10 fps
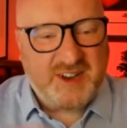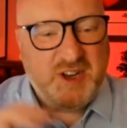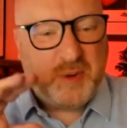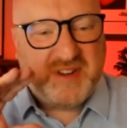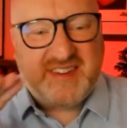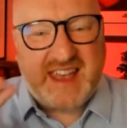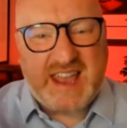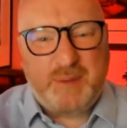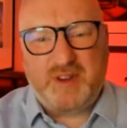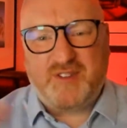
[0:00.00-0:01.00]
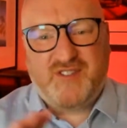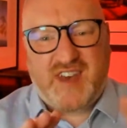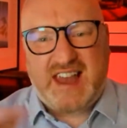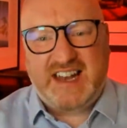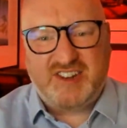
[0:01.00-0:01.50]
would say it was
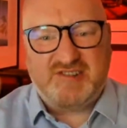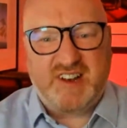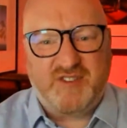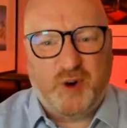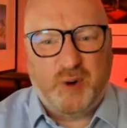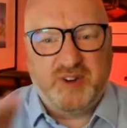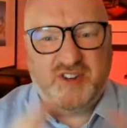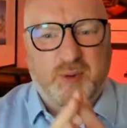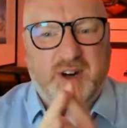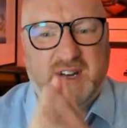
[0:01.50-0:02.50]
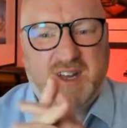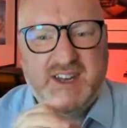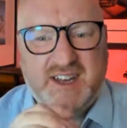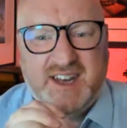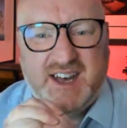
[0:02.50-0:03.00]
fairly straightforward to work
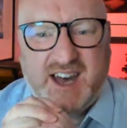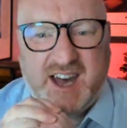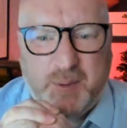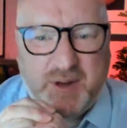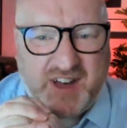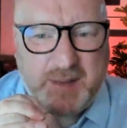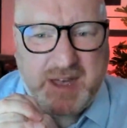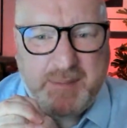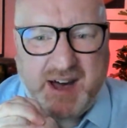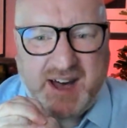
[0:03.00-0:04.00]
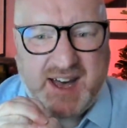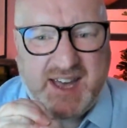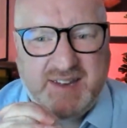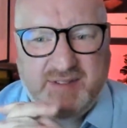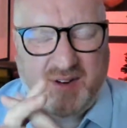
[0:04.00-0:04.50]
with IBM I
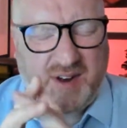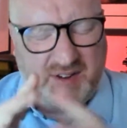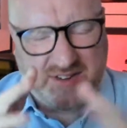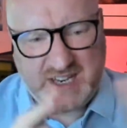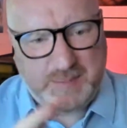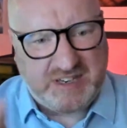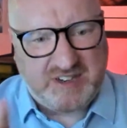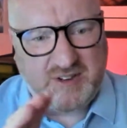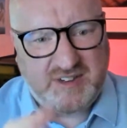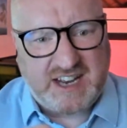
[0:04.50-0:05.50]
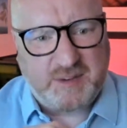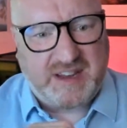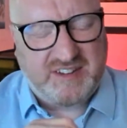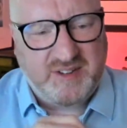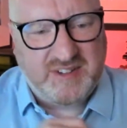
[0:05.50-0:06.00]
on db/do
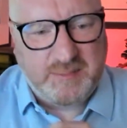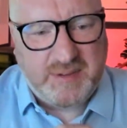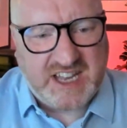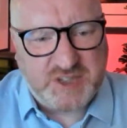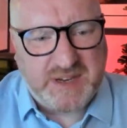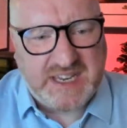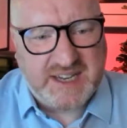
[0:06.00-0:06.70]
database using PHP?